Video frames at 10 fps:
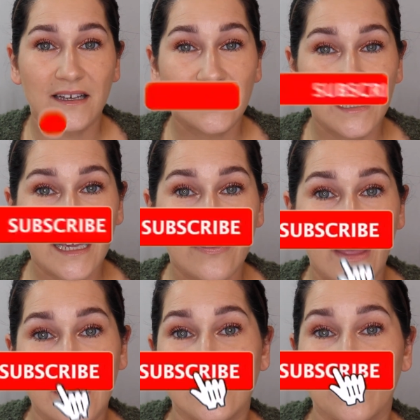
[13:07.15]
click
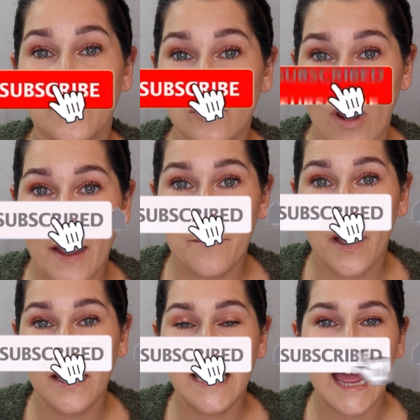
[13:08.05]
that subscribe
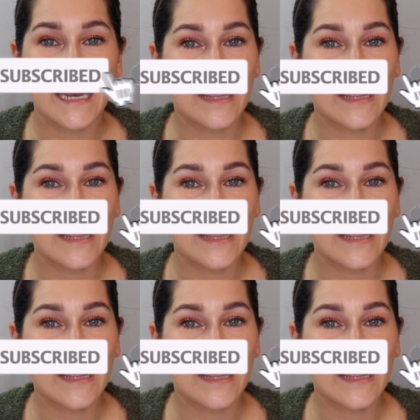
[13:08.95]
button and